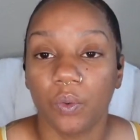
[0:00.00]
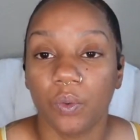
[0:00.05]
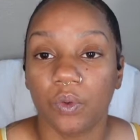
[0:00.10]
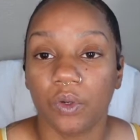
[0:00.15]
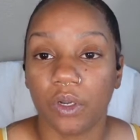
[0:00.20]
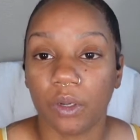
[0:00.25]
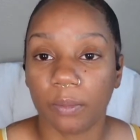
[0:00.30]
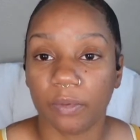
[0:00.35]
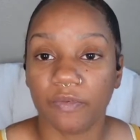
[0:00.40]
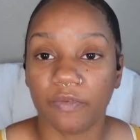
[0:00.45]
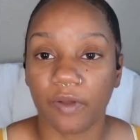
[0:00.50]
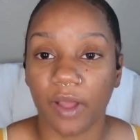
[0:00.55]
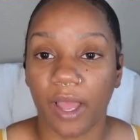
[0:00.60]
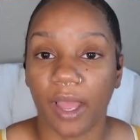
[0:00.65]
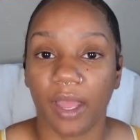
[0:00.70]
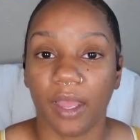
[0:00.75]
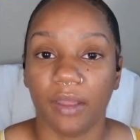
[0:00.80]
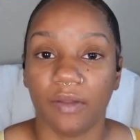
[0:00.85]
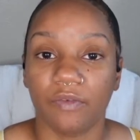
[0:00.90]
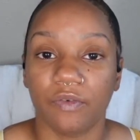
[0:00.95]
number
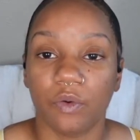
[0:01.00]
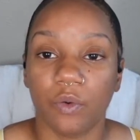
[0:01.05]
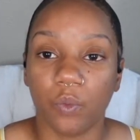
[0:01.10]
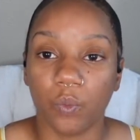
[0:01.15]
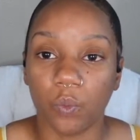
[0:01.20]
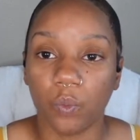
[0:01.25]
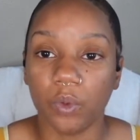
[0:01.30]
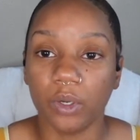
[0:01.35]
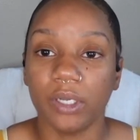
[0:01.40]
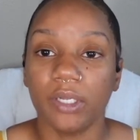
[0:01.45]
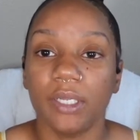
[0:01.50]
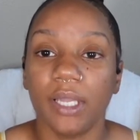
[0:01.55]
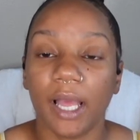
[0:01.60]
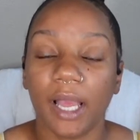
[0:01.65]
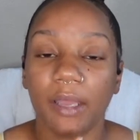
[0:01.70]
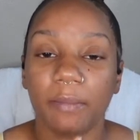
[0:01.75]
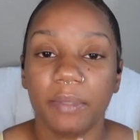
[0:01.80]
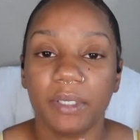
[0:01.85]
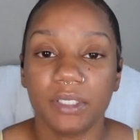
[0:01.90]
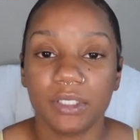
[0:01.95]
5, will
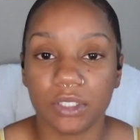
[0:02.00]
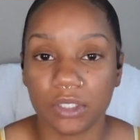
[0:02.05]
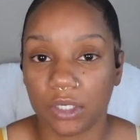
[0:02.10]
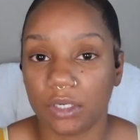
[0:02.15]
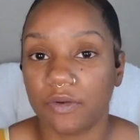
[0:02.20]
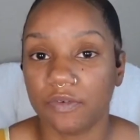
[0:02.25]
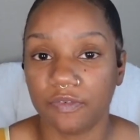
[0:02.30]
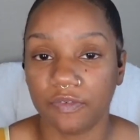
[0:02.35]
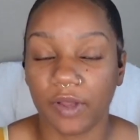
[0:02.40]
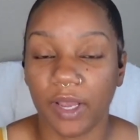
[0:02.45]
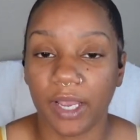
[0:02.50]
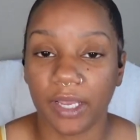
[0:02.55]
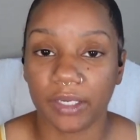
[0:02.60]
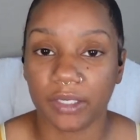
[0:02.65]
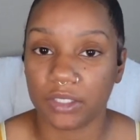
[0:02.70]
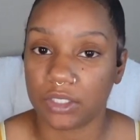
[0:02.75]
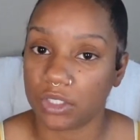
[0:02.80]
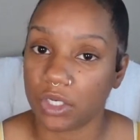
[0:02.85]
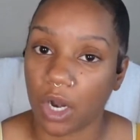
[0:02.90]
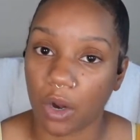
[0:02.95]
I be certified to
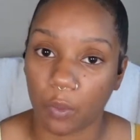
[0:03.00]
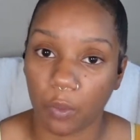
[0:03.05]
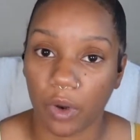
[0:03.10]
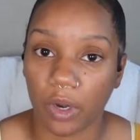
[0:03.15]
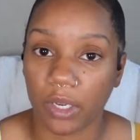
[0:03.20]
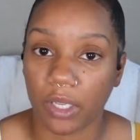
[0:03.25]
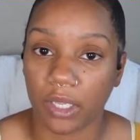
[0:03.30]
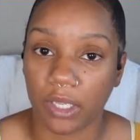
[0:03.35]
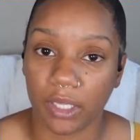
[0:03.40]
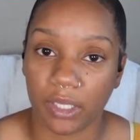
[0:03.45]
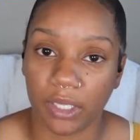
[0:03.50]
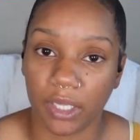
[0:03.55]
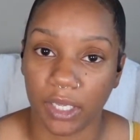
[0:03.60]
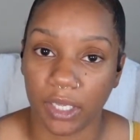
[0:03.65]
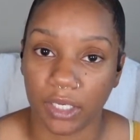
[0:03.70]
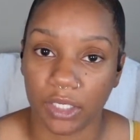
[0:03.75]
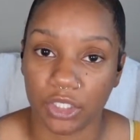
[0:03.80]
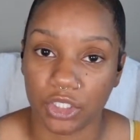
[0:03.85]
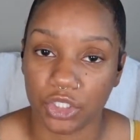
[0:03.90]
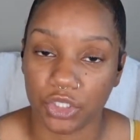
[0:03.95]
start working in the
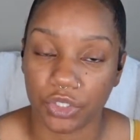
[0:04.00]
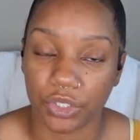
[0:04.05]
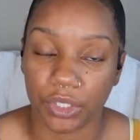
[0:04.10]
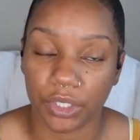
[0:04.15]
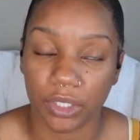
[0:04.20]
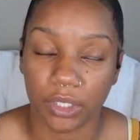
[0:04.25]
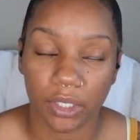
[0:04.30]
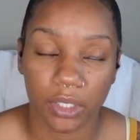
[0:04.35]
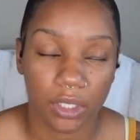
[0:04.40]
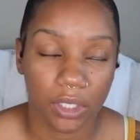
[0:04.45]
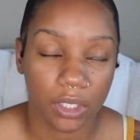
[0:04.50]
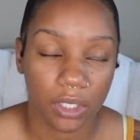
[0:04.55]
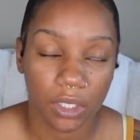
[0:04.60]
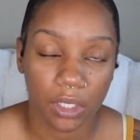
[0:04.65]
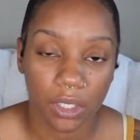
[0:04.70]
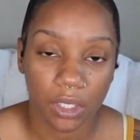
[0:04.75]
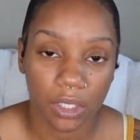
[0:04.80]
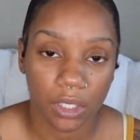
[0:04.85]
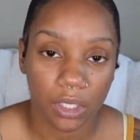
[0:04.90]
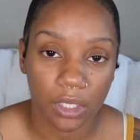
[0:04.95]
industry?
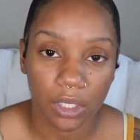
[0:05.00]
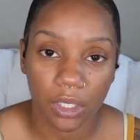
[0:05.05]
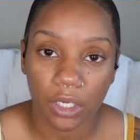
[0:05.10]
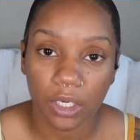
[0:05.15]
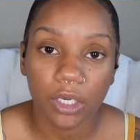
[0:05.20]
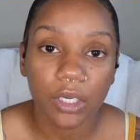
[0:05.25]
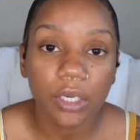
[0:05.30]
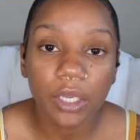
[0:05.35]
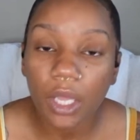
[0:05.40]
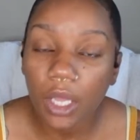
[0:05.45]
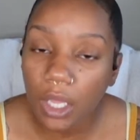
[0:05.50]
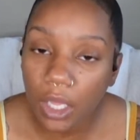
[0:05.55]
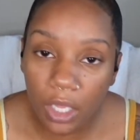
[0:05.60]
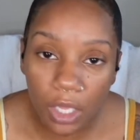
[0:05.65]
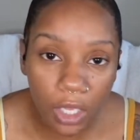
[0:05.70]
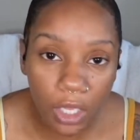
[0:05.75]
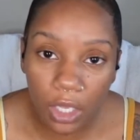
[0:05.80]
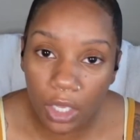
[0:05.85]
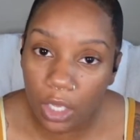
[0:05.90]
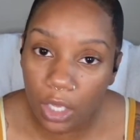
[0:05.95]

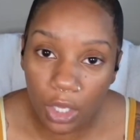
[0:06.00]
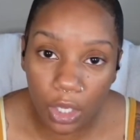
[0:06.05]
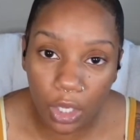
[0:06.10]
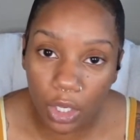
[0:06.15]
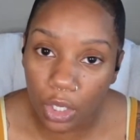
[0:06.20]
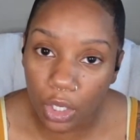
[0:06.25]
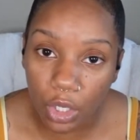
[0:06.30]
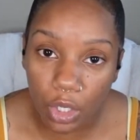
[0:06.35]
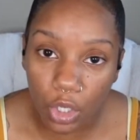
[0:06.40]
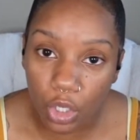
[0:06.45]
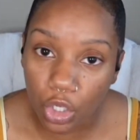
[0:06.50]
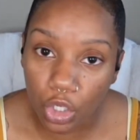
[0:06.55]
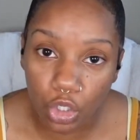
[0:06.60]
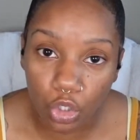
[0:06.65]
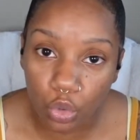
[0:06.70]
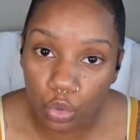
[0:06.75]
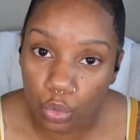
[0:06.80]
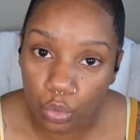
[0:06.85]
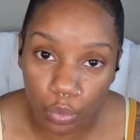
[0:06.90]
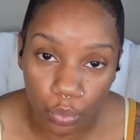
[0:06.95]

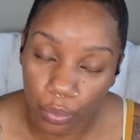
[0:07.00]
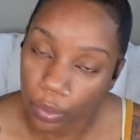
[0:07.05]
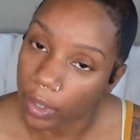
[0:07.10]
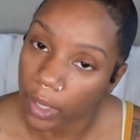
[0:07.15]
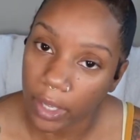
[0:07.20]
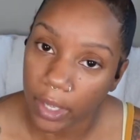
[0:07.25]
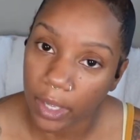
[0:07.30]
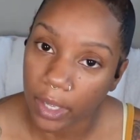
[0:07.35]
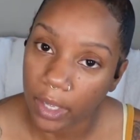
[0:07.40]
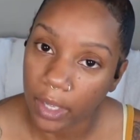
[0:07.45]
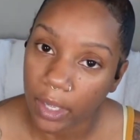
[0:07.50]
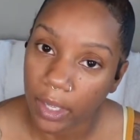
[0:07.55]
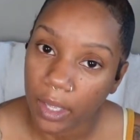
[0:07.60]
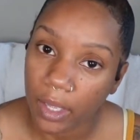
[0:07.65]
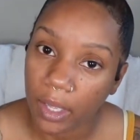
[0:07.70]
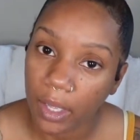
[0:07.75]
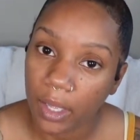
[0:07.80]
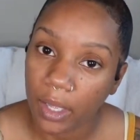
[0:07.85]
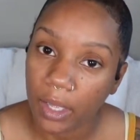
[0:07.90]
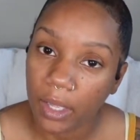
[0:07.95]
No.
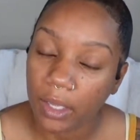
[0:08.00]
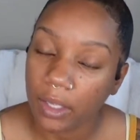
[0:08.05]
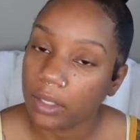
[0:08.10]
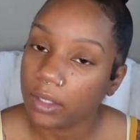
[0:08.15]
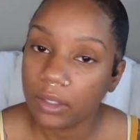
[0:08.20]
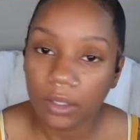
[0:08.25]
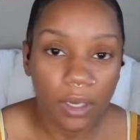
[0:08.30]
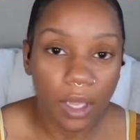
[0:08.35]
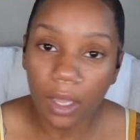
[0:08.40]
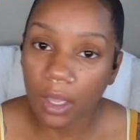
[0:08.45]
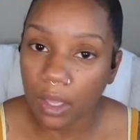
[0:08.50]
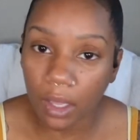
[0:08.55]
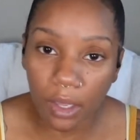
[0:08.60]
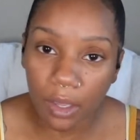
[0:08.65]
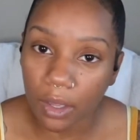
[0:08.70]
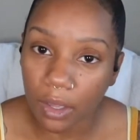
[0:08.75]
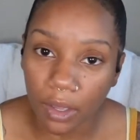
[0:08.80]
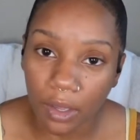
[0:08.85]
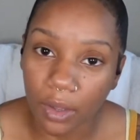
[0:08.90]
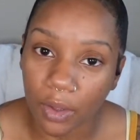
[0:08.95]

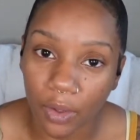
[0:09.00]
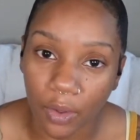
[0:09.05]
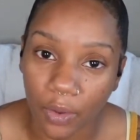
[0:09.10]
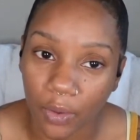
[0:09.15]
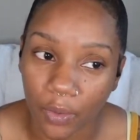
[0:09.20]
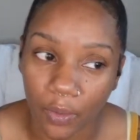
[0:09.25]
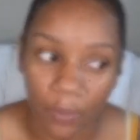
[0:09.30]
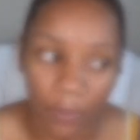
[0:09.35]
No.